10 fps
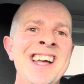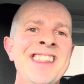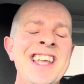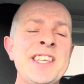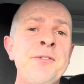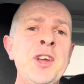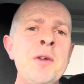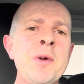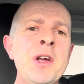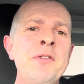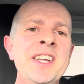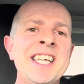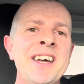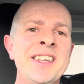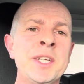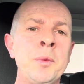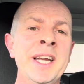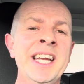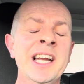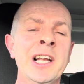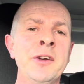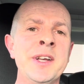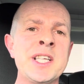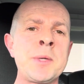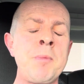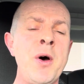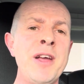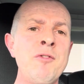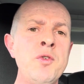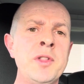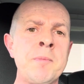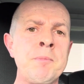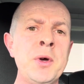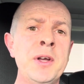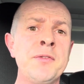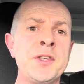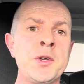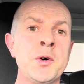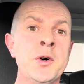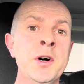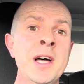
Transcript: There's a few movies out this week, including Spiral, The Book of Saw,